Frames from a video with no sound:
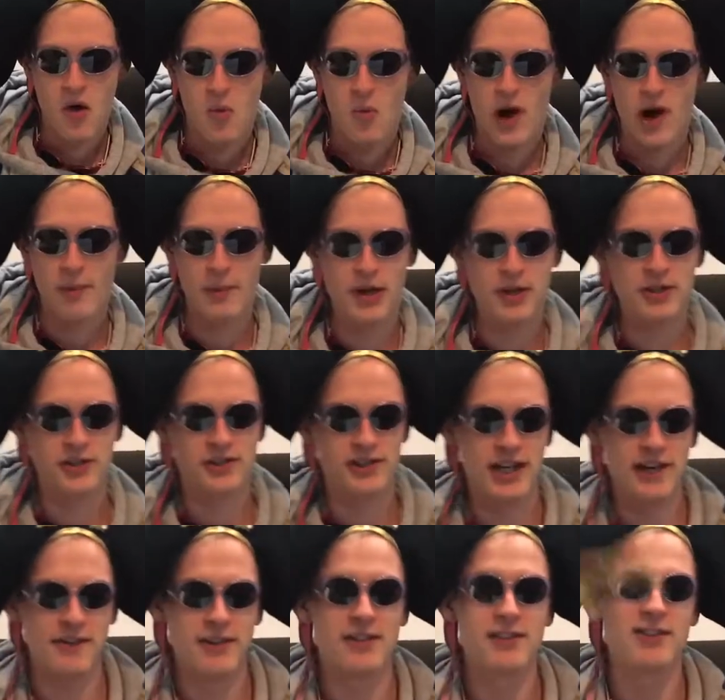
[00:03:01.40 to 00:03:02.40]
while Mildred's
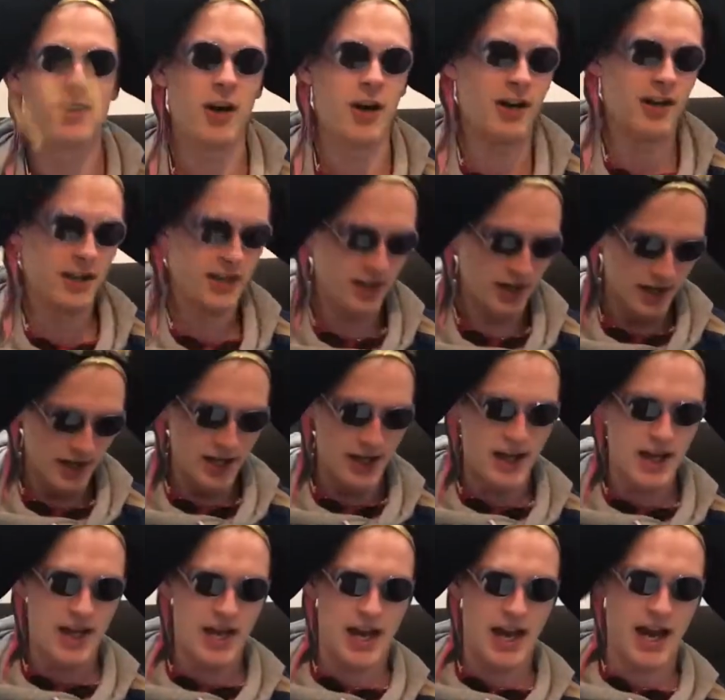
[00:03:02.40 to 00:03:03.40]
life is dark
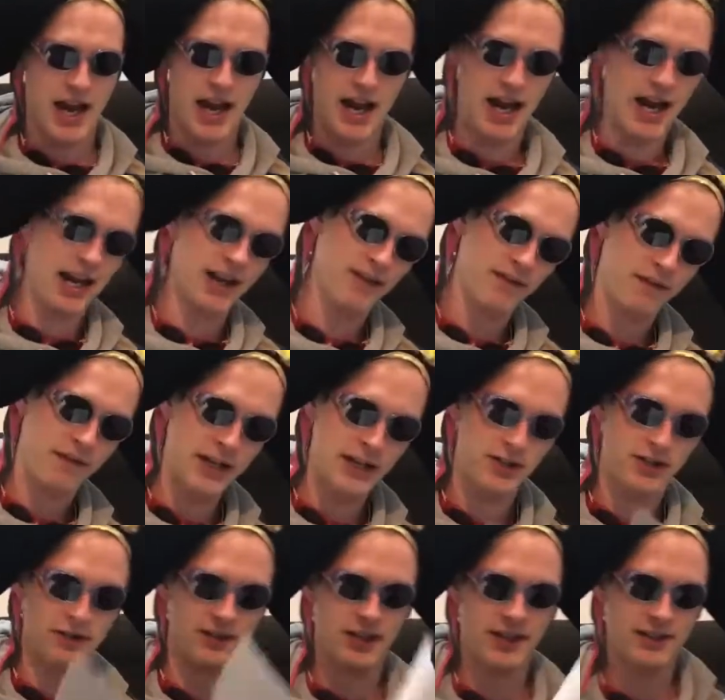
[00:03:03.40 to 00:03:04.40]
and
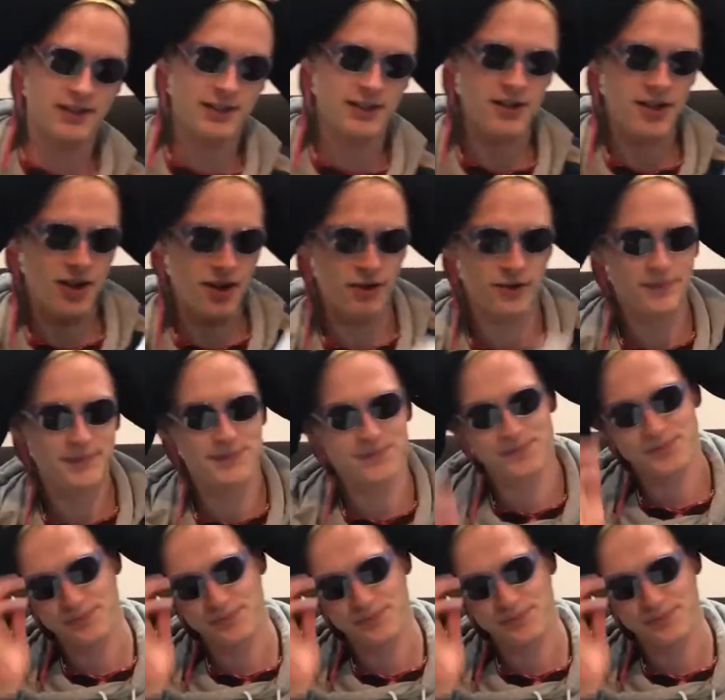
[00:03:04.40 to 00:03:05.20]
featureless. You know?